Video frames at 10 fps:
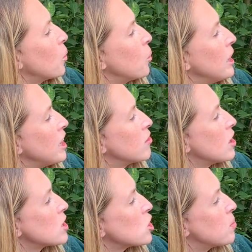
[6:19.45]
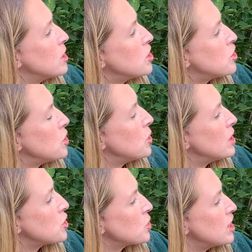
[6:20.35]
We grasshoppers do
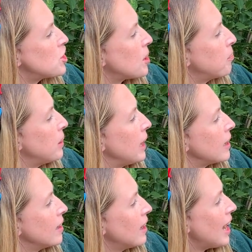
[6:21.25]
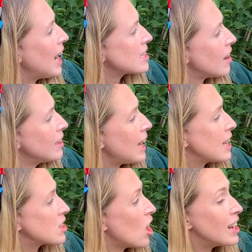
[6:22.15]
enjoy jumping, as our
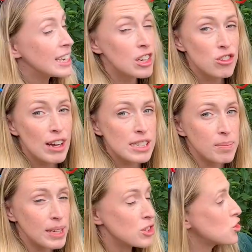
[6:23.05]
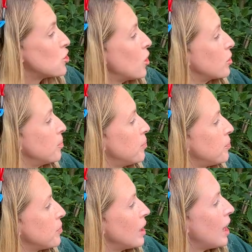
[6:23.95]
legs are incredibly strong.
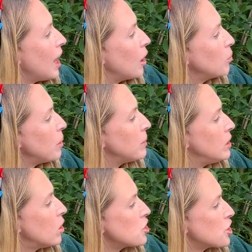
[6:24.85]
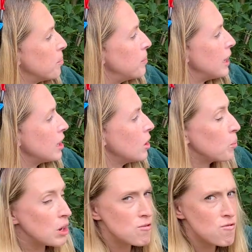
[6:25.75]
And when we're not jumping,
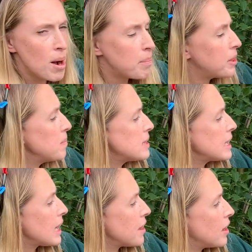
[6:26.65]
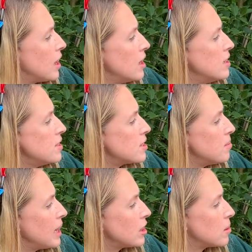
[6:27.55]
we rub them together to
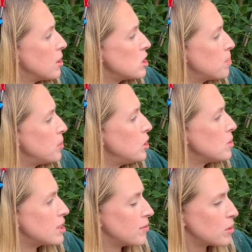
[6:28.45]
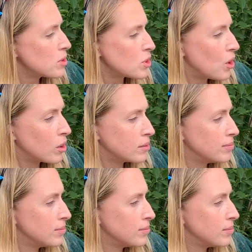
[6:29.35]
make the most beautiful song.